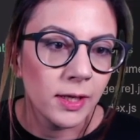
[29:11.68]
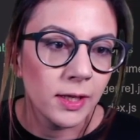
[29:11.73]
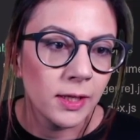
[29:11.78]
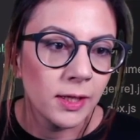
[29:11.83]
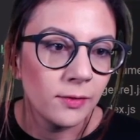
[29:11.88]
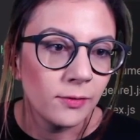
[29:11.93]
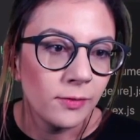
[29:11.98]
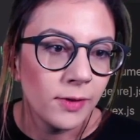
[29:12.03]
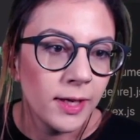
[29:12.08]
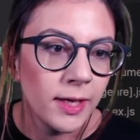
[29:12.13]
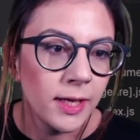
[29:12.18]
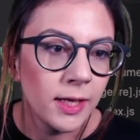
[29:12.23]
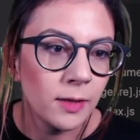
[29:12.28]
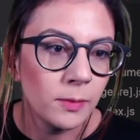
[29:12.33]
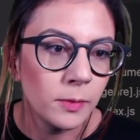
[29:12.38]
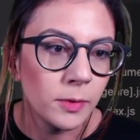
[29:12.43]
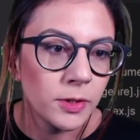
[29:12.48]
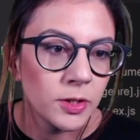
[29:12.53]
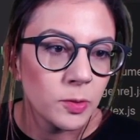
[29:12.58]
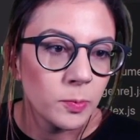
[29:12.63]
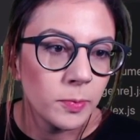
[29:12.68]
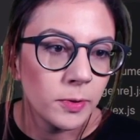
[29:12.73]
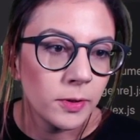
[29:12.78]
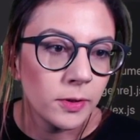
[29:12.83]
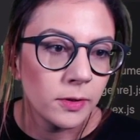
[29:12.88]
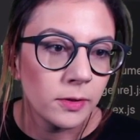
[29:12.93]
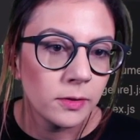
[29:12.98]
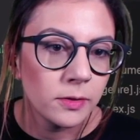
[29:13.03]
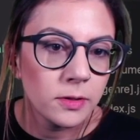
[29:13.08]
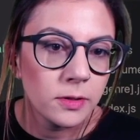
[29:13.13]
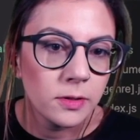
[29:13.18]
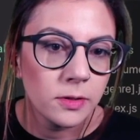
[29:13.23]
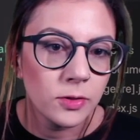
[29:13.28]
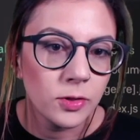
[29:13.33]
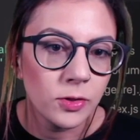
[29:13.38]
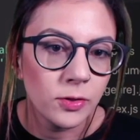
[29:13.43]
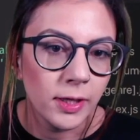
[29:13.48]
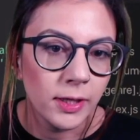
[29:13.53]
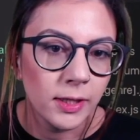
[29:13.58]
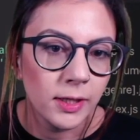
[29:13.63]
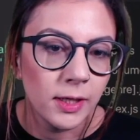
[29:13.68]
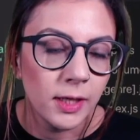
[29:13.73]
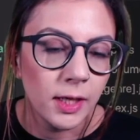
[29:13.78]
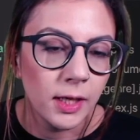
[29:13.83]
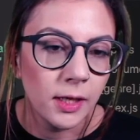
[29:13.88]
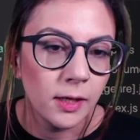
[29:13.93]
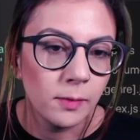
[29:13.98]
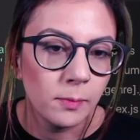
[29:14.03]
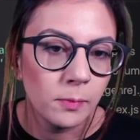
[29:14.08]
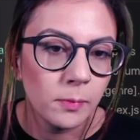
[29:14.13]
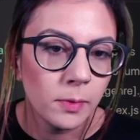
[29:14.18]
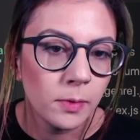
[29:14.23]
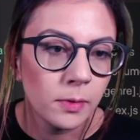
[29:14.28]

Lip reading: and then here we'll just put track name.